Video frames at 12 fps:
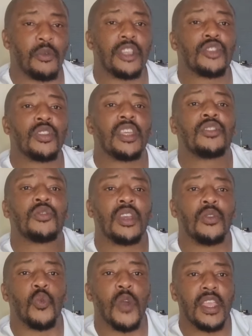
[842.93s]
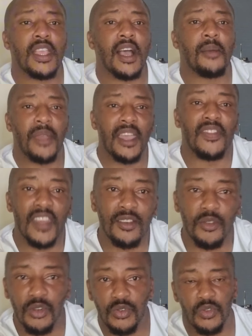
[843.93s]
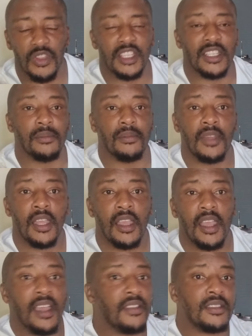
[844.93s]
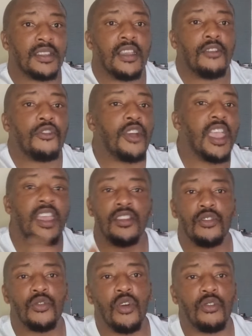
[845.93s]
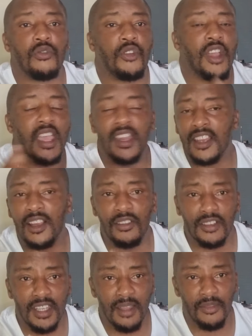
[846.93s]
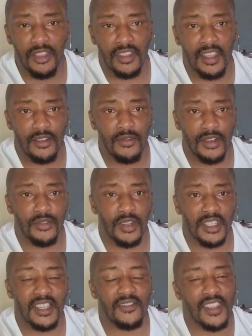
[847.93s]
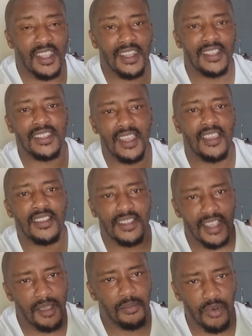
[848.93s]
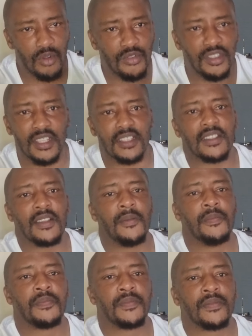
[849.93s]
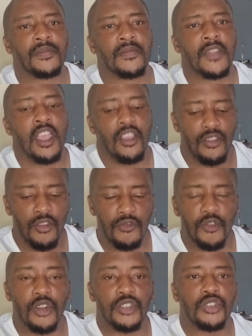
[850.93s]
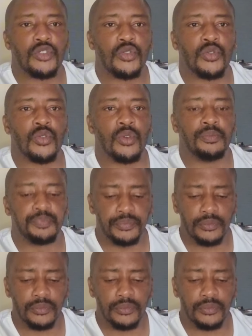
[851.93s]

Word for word: away so that you can wake up and then go to the gym. And for any goal, for any long term thing that you want to achieve, it takes a process. You've got to